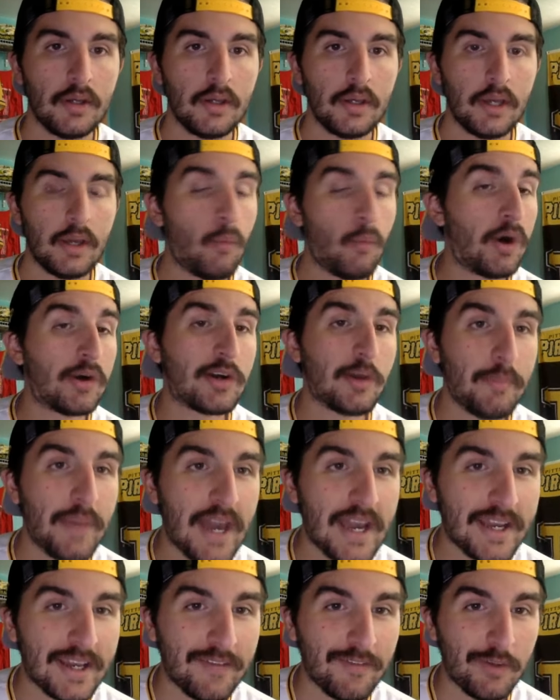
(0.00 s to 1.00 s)
And welcome
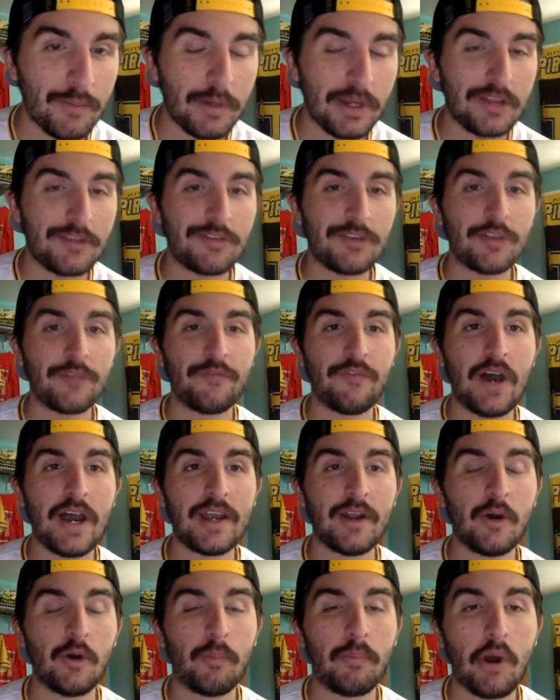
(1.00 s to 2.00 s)
back, everybody, to the
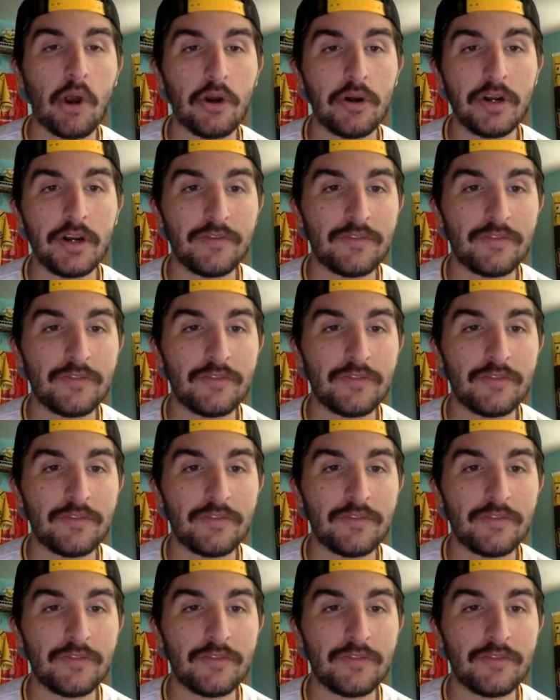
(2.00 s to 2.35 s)
final part